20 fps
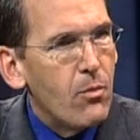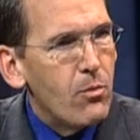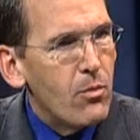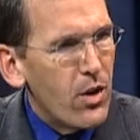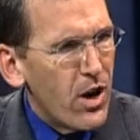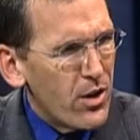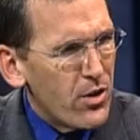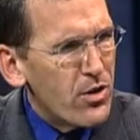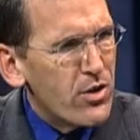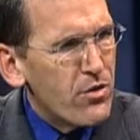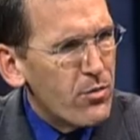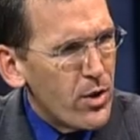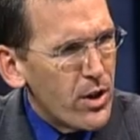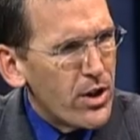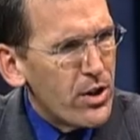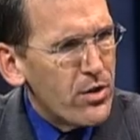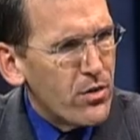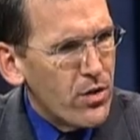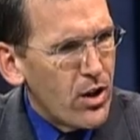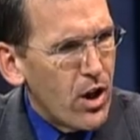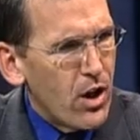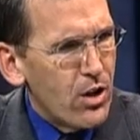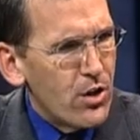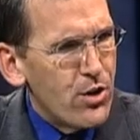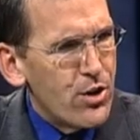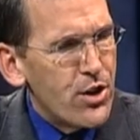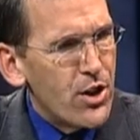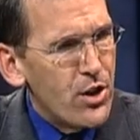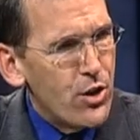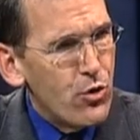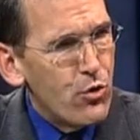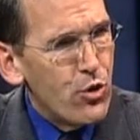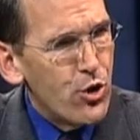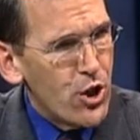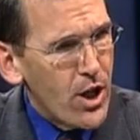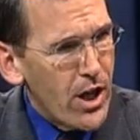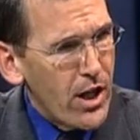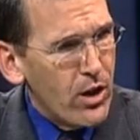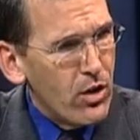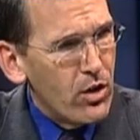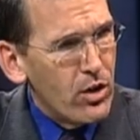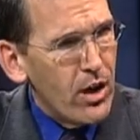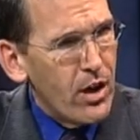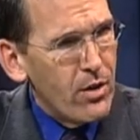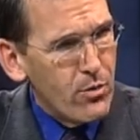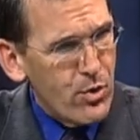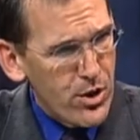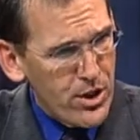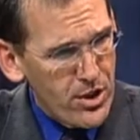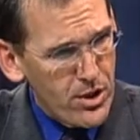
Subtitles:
hundreds of millions of dollars in new jail and prison